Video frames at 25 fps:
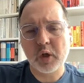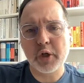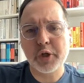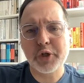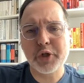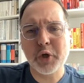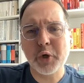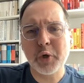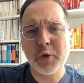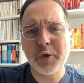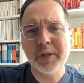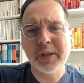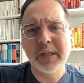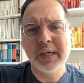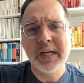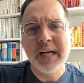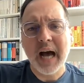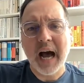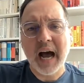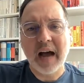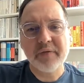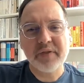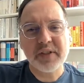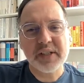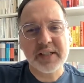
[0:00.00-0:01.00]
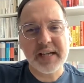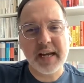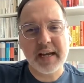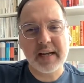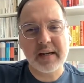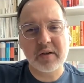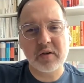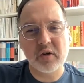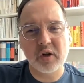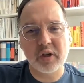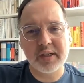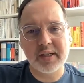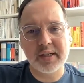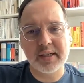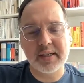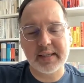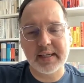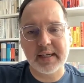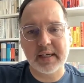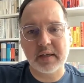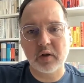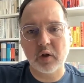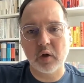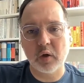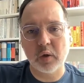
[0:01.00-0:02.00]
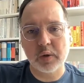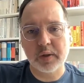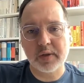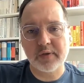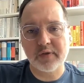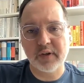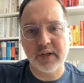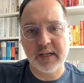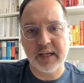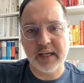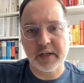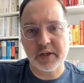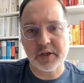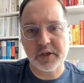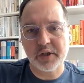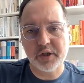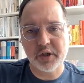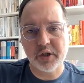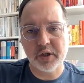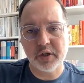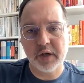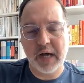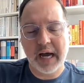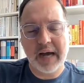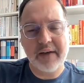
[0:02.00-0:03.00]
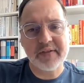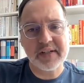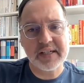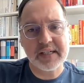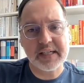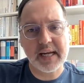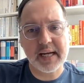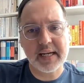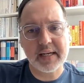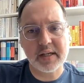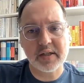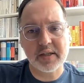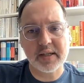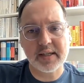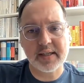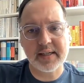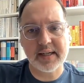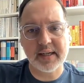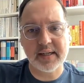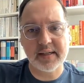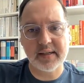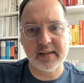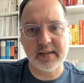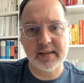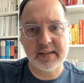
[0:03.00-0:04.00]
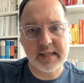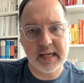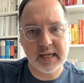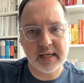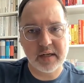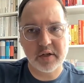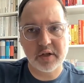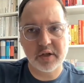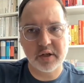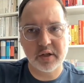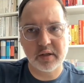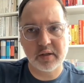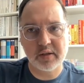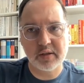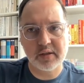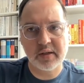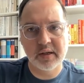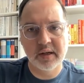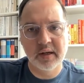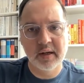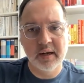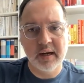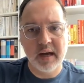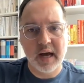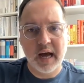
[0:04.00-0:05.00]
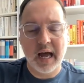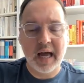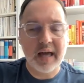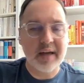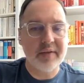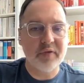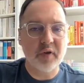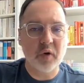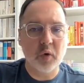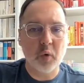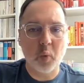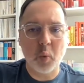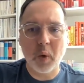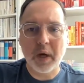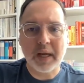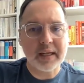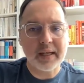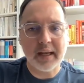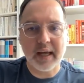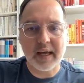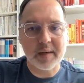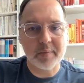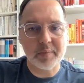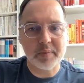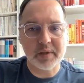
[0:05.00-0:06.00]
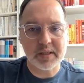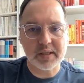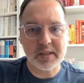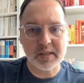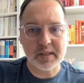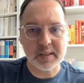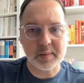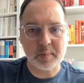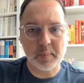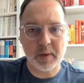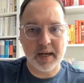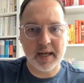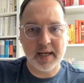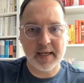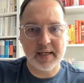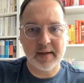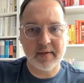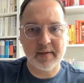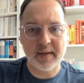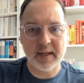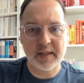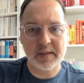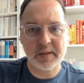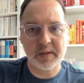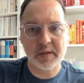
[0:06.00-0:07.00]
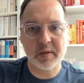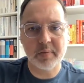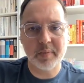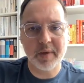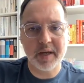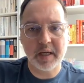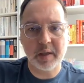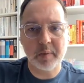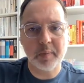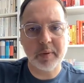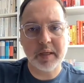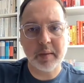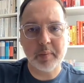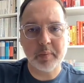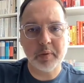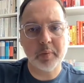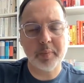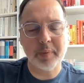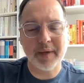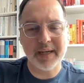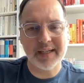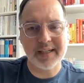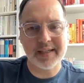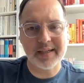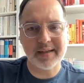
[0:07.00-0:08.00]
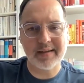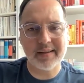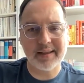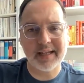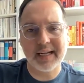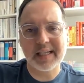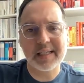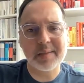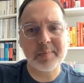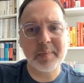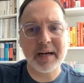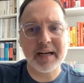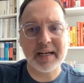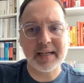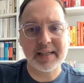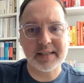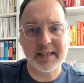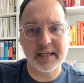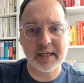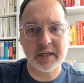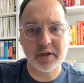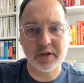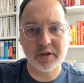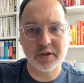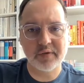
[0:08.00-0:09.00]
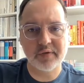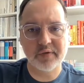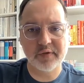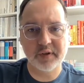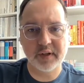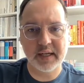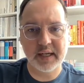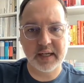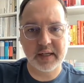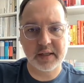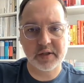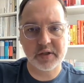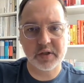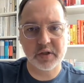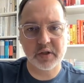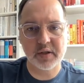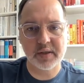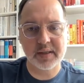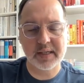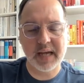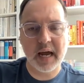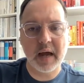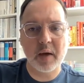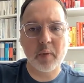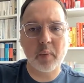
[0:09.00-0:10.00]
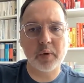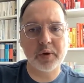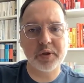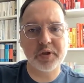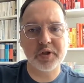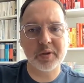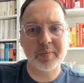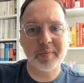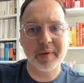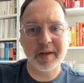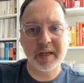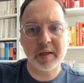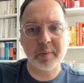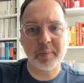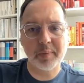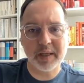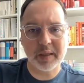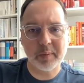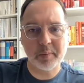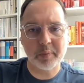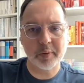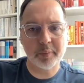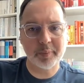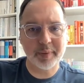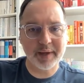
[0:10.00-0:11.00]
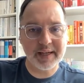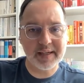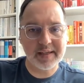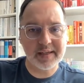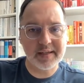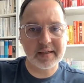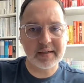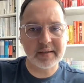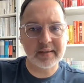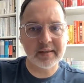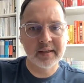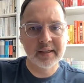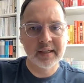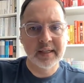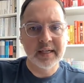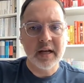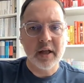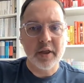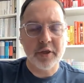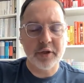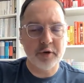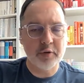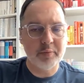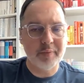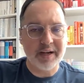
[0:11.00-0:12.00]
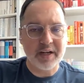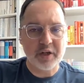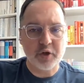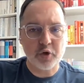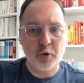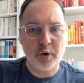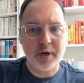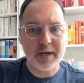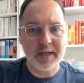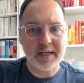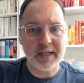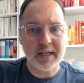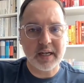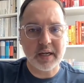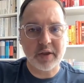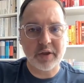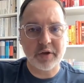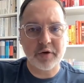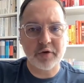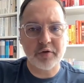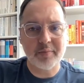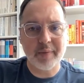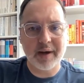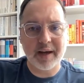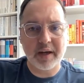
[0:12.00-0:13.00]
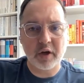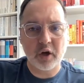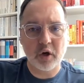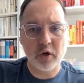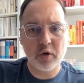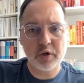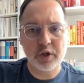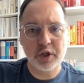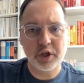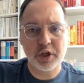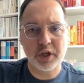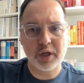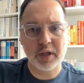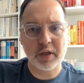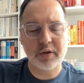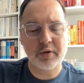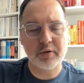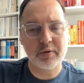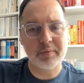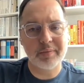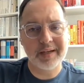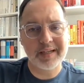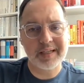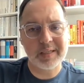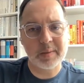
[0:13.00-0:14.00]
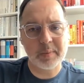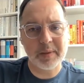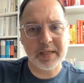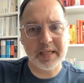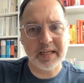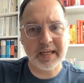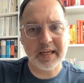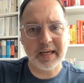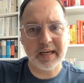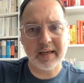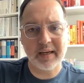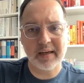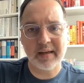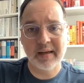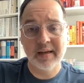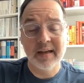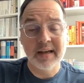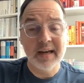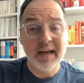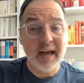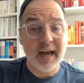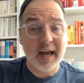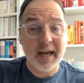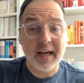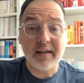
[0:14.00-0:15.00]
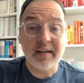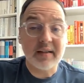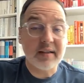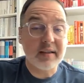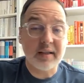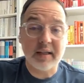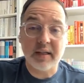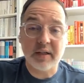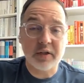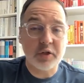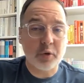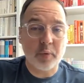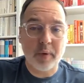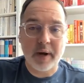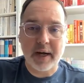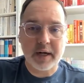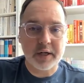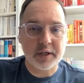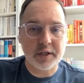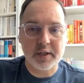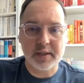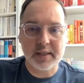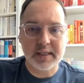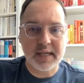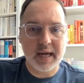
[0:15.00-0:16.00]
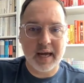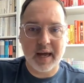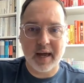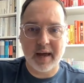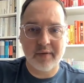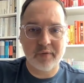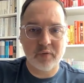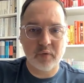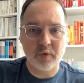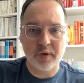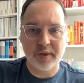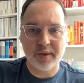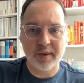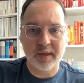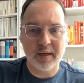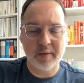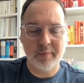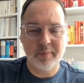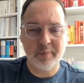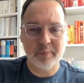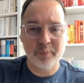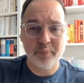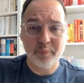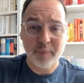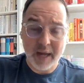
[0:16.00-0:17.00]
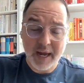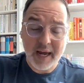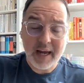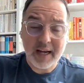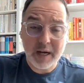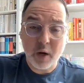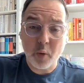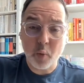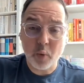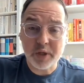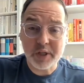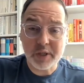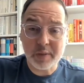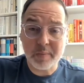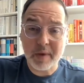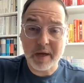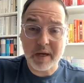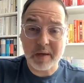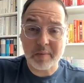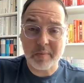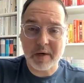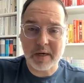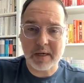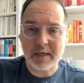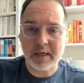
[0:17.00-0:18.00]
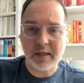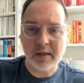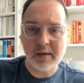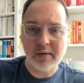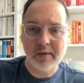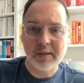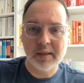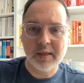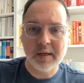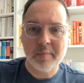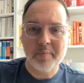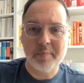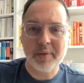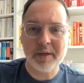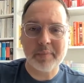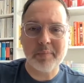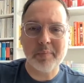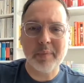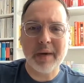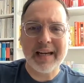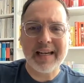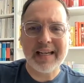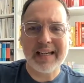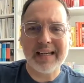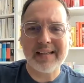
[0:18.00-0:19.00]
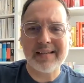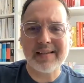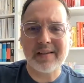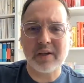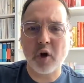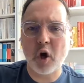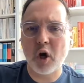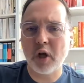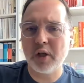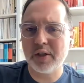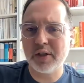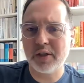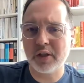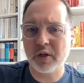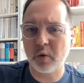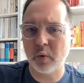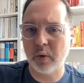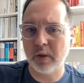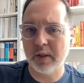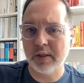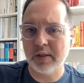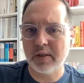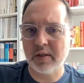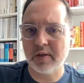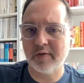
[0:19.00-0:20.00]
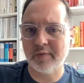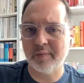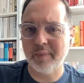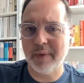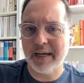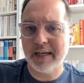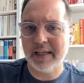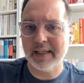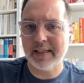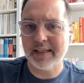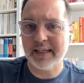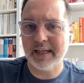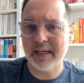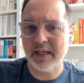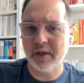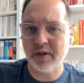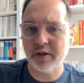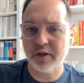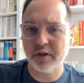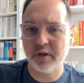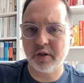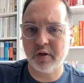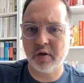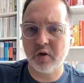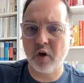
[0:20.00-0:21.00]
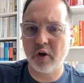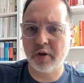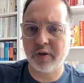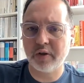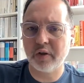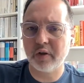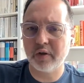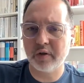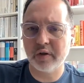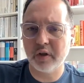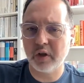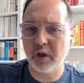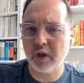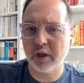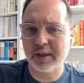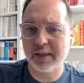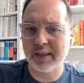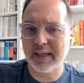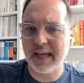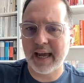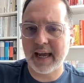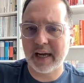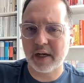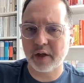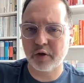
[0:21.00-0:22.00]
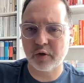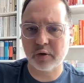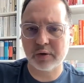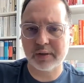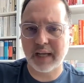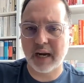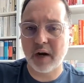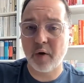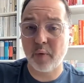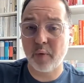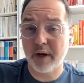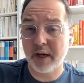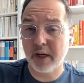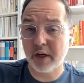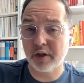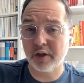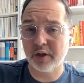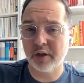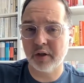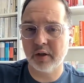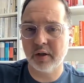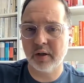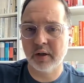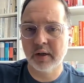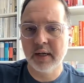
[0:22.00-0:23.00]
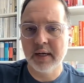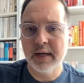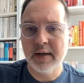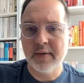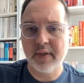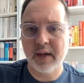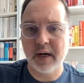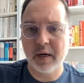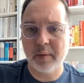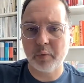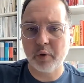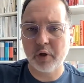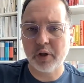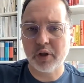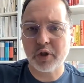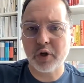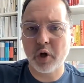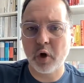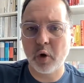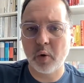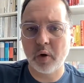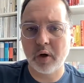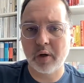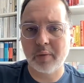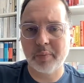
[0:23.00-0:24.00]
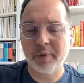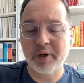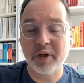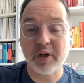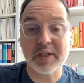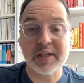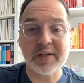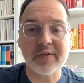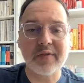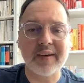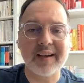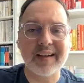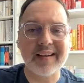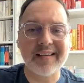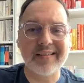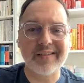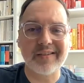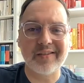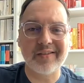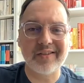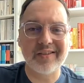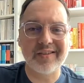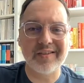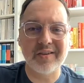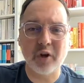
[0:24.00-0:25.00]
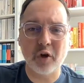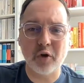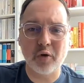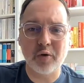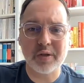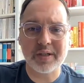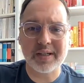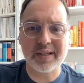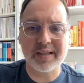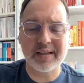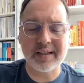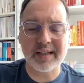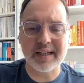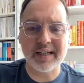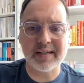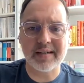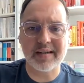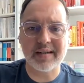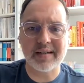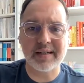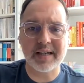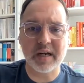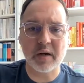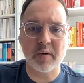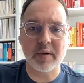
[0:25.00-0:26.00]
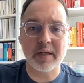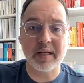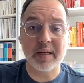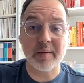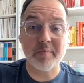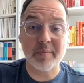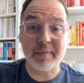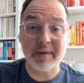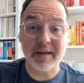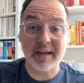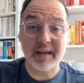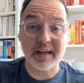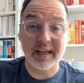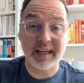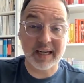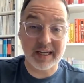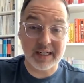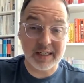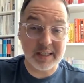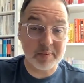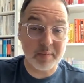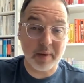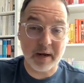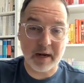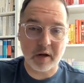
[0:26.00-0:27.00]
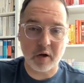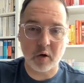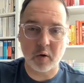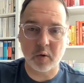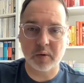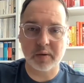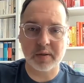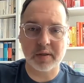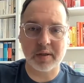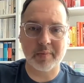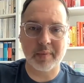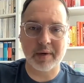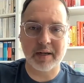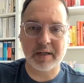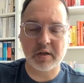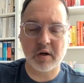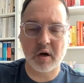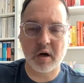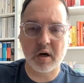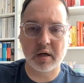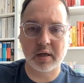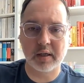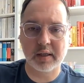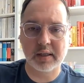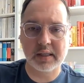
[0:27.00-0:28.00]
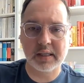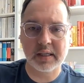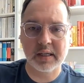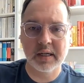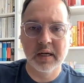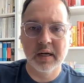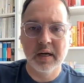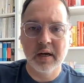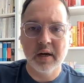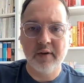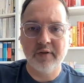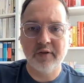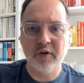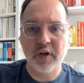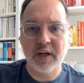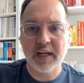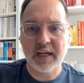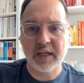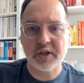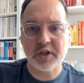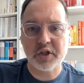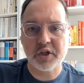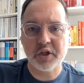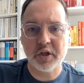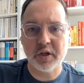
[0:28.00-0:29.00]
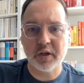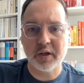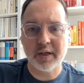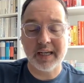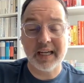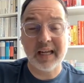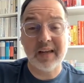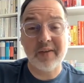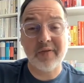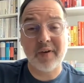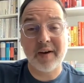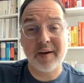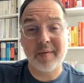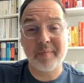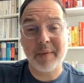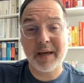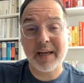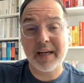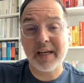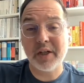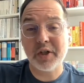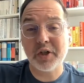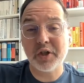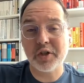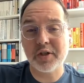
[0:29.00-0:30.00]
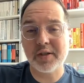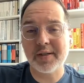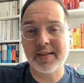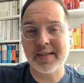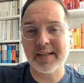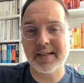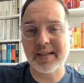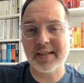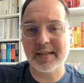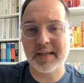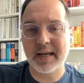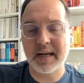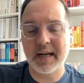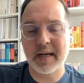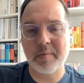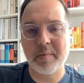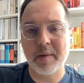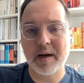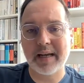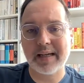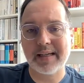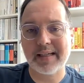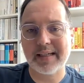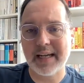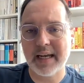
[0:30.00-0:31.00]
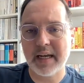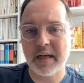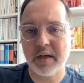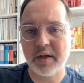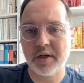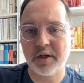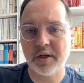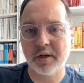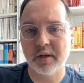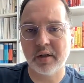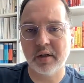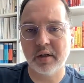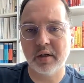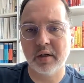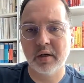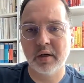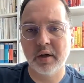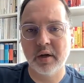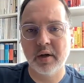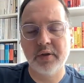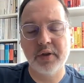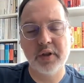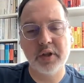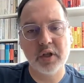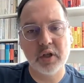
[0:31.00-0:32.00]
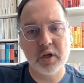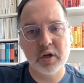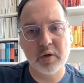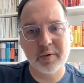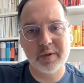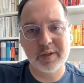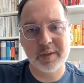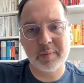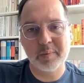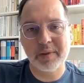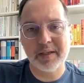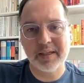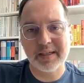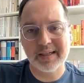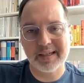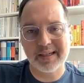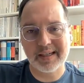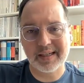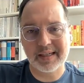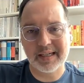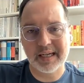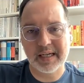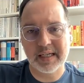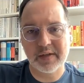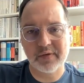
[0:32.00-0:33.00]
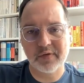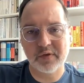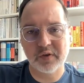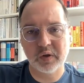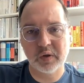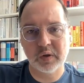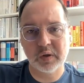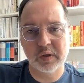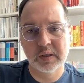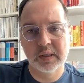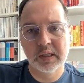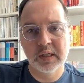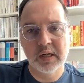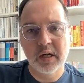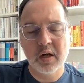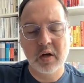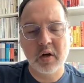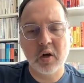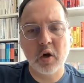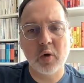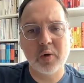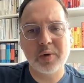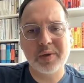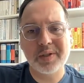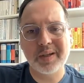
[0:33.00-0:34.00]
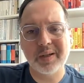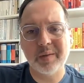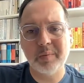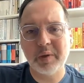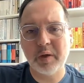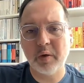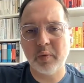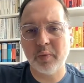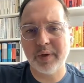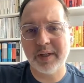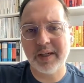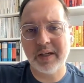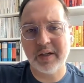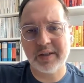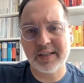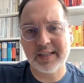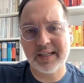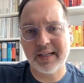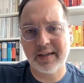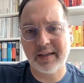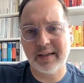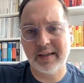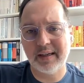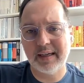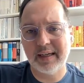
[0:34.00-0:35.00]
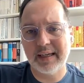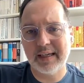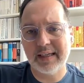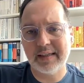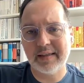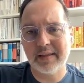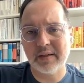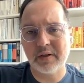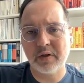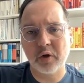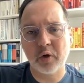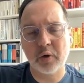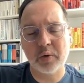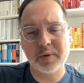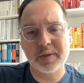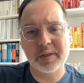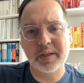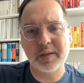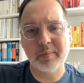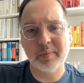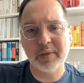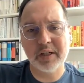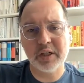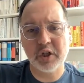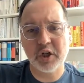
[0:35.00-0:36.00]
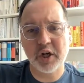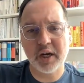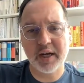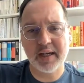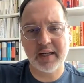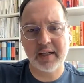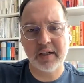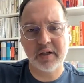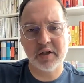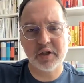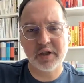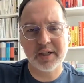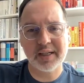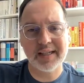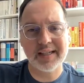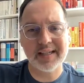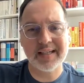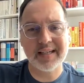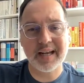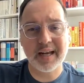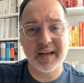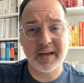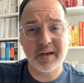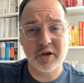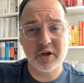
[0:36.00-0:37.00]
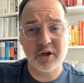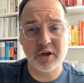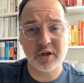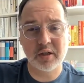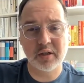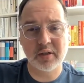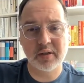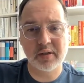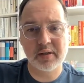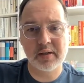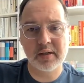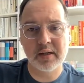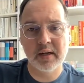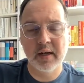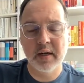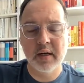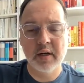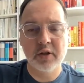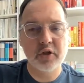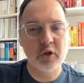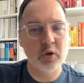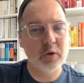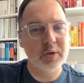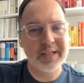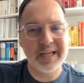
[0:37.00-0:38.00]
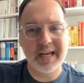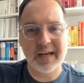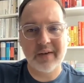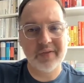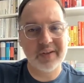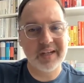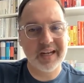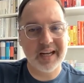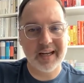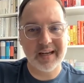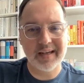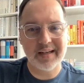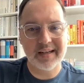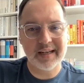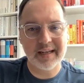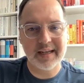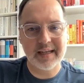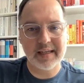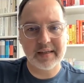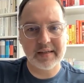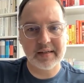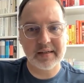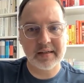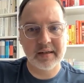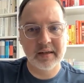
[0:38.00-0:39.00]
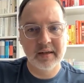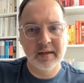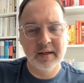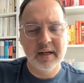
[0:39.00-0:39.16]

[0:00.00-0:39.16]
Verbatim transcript: So I've decided not to set goals for next year. I've decided to set intentions. I have a one-line business plan, and that's to make people better. That's my intention for next year. Is I want to make people better through my training, through my coaching, through my speaking, and in the interactions I have with them. And I want to make money, but money is a consequence of my intention, not the not the actual direction that I'm going to go on. Because if I don't necessarily hit my goals and my targets for next year, if I manage to sustain my intention, the year has been successful. Goals can be re articulated, goals can be changed. Intentions don't have an end date.